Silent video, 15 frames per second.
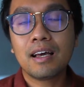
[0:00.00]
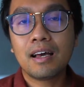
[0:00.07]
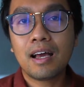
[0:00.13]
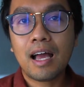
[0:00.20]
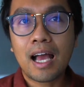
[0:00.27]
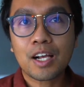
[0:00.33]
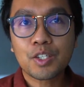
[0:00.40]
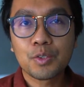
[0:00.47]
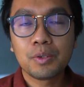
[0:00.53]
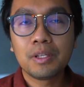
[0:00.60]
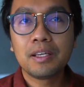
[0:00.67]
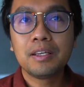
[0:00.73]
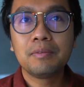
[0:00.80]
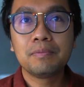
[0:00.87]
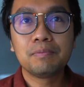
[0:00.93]

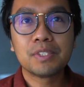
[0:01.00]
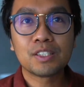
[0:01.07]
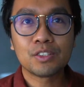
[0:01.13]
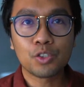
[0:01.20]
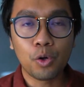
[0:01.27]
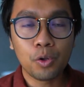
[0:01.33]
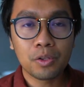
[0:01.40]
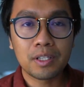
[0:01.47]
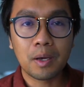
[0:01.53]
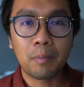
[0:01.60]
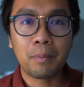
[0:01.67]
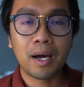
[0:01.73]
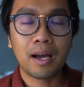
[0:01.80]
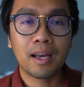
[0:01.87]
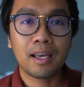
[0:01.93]
actually sold
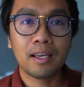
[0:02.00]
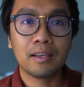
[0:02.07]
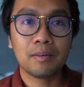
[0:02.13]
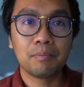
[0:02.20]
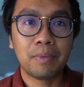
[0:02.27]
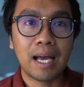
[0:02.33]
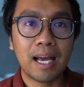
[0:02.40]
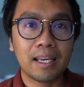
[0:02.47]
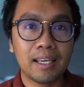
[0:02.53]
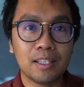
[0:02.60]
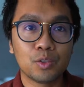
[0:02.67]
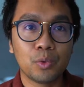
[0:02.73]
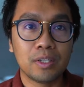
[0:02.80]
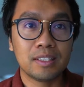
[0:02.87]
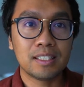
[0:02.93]
my bag in
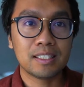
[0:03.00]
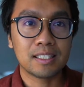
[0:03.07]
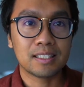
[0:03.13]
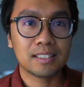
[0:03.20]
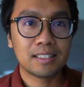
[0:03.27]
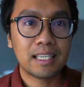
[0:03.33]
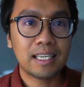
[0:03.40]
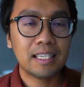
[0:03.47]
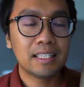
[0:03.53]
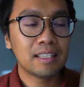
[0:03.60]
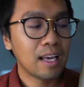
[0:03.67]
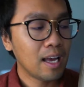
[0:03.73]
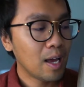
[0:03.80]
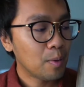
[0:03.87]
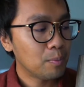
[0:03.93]
2016
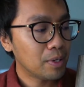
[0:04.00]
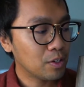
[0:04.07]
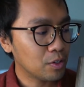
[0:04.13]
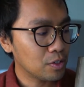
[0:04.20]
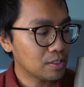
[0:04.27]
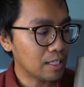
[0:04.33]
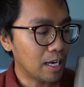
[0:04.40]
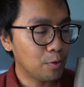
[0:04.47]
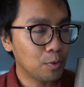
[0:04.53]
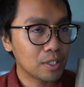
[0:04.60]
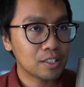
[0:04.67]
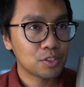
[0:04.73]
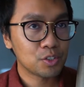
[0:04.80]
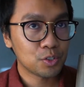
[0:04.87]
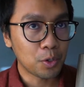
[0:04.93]
because I was
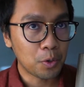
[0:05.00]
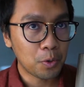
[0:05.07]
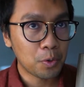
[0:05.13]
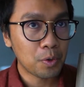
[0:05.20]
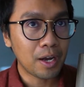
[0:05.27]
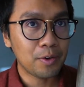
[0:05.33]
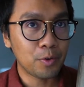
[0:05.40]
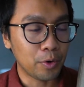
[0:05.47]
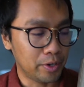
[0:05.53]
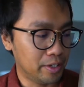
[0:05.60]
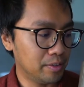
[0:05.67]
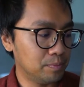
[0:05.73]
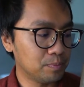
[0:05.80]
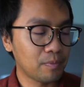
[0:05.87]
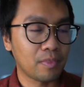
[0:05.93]
so
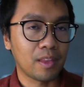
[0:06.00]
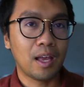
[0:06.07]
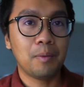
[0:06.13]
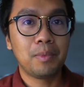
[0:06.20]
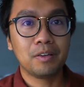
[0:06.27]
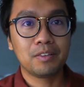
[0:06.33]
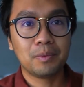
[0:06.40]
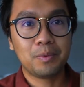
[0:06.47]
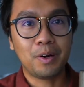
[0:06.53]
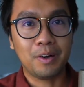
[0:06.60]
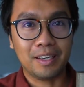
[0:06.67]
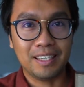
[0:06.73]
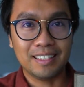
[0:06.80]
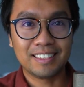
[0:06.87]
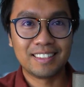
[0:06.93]
annoyed about the
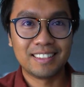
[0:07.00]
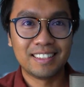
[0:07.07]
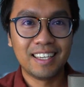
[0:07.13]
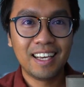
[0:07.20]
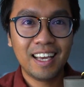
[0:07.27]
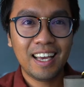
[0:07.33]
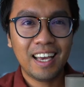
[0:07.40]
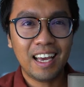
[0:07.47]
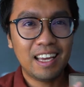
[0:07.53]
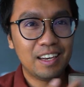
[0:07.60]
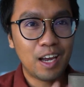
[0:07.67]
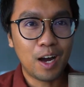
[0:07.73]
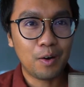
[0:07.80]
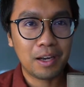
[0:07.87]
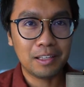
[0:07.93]
pockets. And
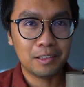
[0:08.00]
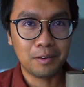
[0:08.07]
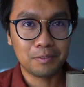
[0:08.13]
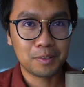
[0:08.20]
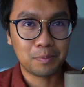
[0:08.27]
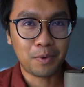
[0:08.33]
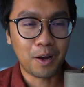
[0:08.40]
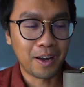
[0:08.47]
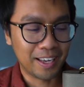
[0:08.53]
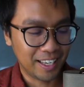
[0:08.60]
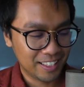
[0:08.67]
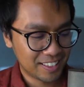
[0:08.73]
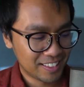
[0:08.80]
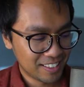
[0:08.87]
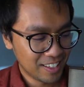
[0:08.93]
now I love the
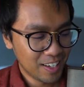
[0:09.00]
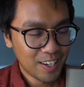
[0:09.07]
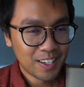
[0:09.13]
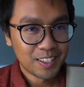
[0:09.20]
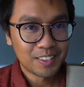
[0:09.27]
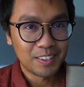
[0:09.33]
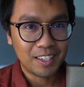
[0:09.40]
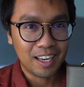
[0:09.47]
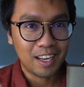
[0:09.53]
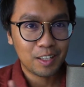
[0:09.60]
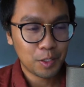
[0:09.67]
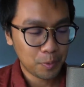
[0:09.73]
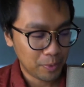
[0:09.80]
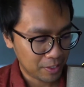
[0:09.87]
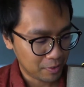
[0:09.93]
pockets. So yeah, a
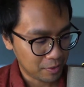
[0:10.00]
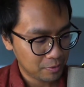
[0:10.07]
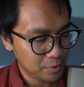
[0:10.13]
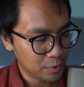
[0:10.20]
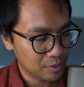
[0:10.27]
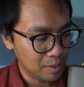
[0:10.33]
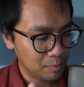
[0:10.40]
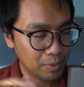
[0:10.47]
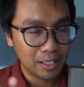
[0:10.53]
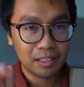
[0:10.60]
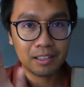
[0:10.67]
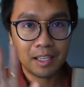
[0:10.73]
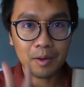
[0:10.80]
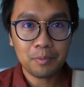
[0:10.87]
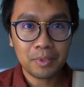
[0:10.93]
little bit confusing, but
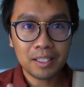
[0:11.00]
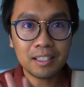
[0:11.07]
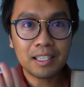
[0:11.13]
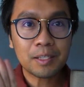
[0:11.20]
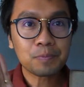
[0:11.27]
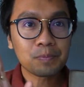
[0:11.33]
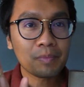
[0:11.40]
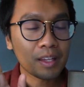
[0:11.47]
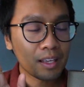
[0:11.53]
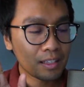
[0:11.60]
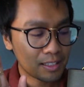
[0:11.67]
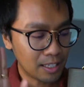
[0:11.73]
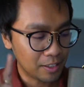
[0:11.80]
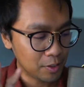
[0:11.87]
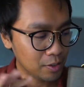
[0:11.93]
let me
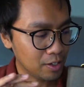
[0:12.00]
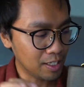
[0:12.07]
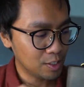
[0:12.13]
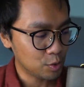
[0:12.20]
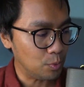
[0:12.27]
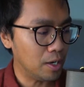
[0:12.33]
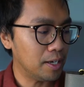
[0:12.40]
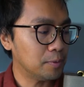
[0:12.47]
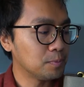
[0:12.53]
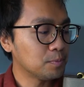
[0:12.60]
tell you guys why.